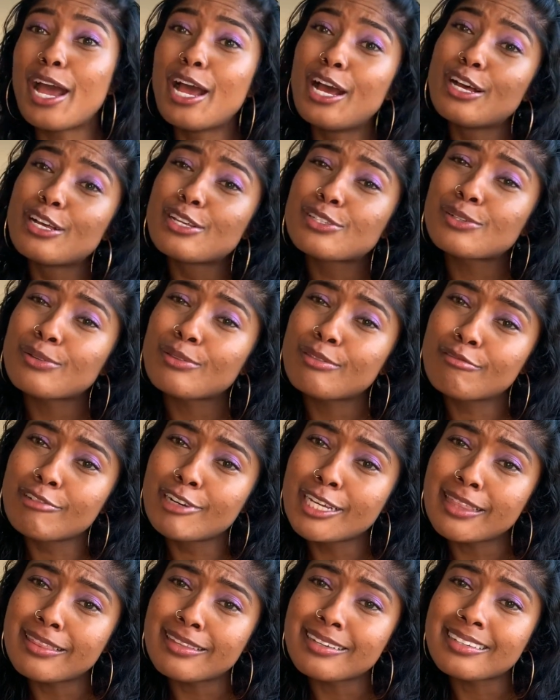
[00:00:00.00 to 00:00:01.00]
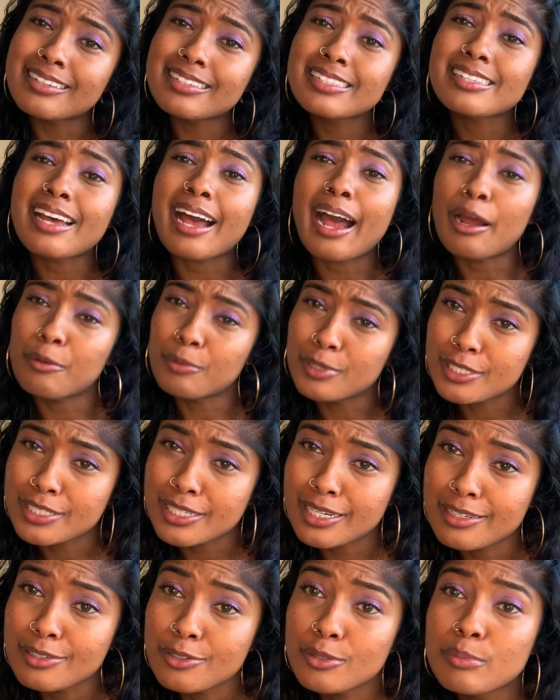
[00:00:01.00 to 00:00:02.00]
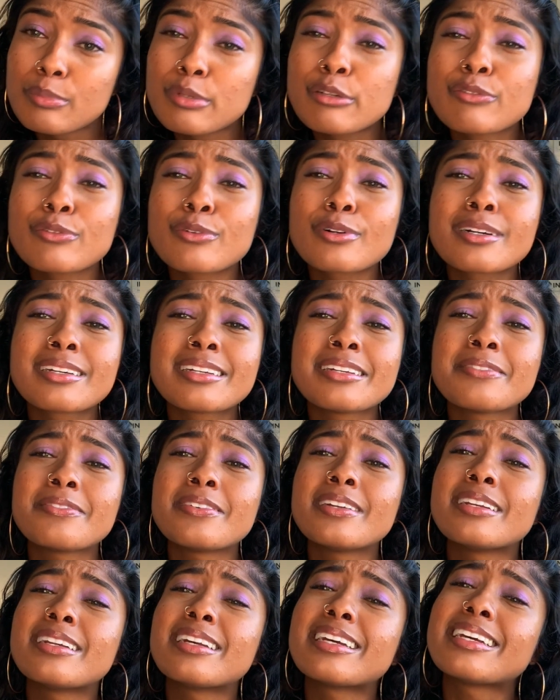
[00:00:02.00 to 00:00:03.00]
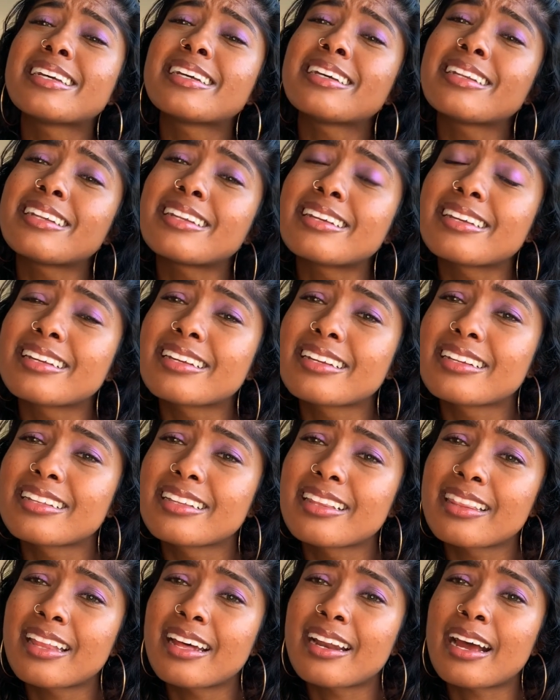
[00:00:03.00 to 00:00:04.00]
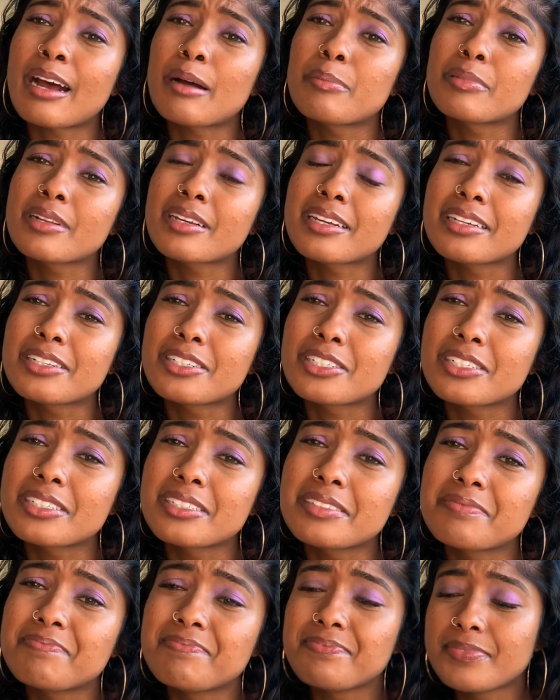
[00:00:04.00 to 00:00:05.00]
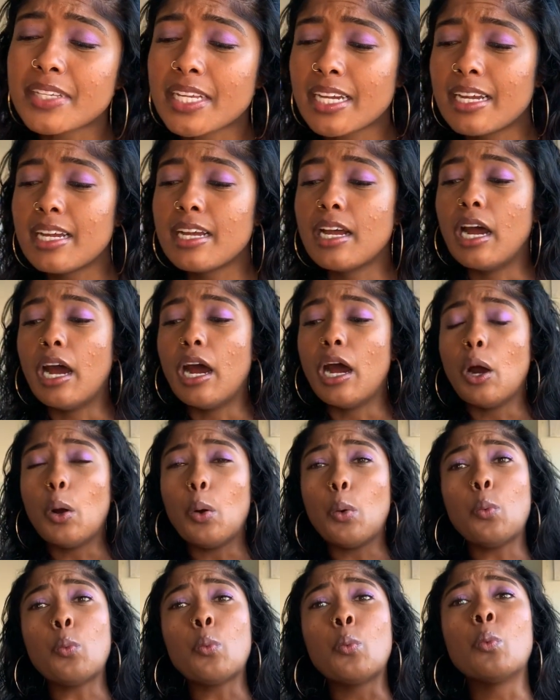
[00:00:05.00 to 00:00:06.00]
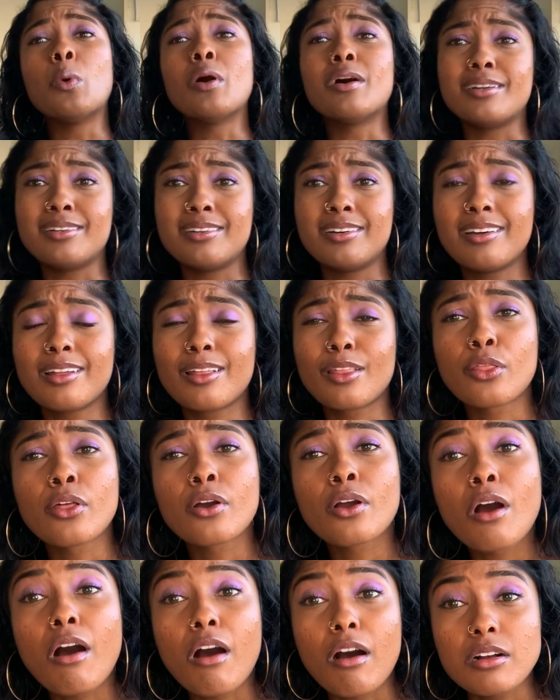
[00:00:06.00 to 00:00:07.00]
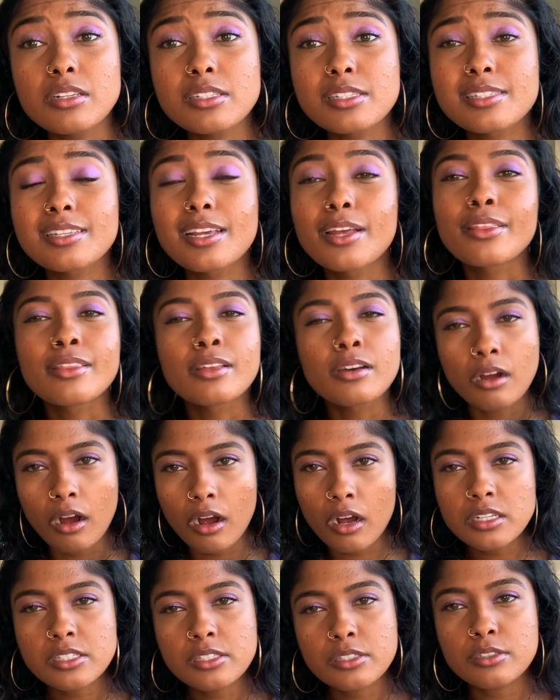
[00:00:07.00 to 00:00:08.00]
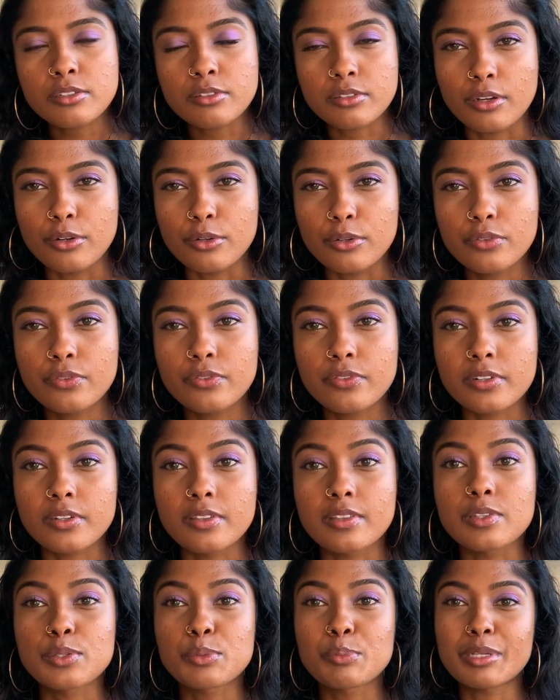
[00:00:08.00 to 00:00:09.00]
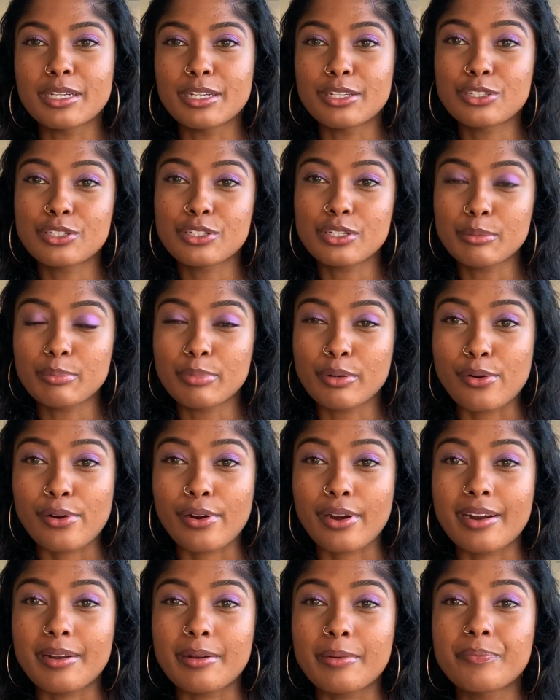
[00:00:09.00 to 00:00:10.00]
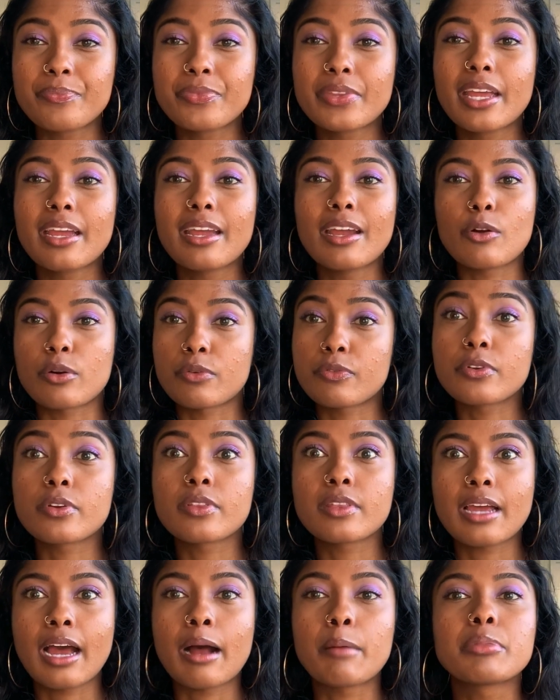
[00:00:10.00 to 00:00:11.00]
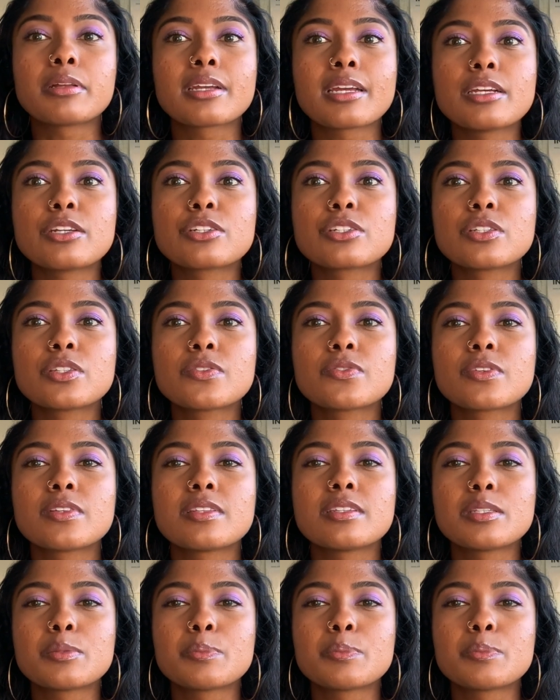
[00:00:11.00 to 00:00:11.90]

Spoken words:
So 3 things I wish I knew before even hitting that application. 1, the cost. The cost alone for this PhD program, or for the applications for these